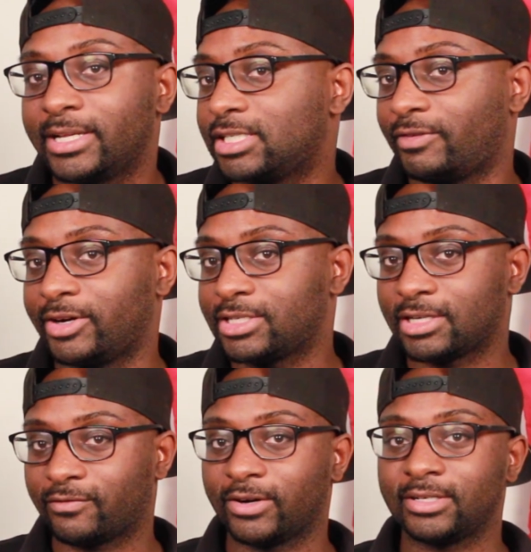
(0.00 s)
but there's various
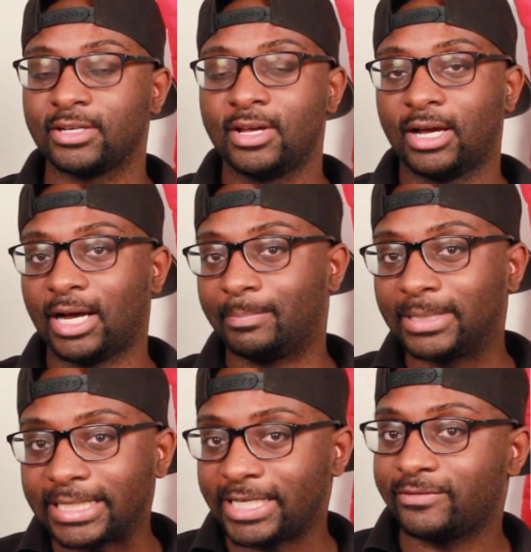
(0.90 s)
different
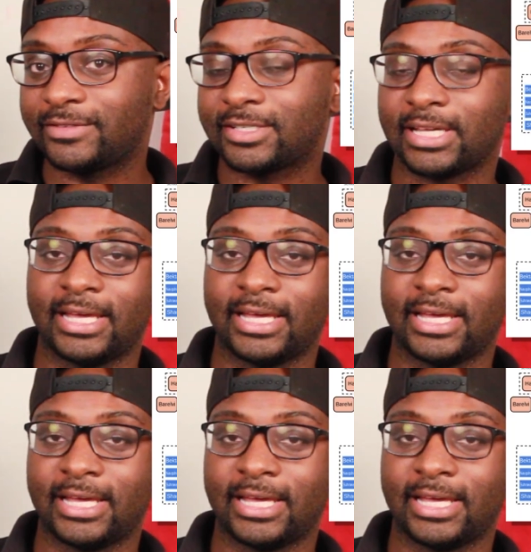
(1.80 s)
beliefs